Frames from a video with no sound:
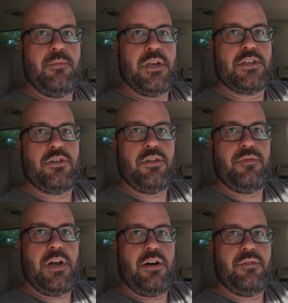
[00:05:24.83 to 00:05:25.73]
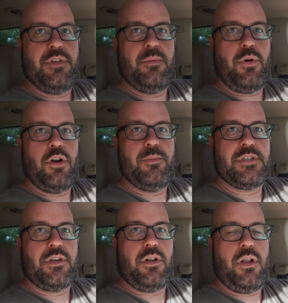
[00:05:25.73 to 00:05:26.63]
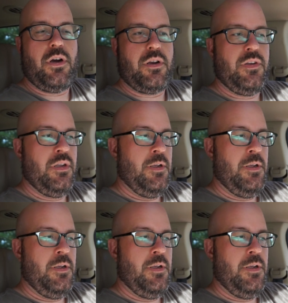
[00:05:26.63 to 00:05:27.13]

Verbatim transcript: Make sure the valve in the bottom isn't clogged.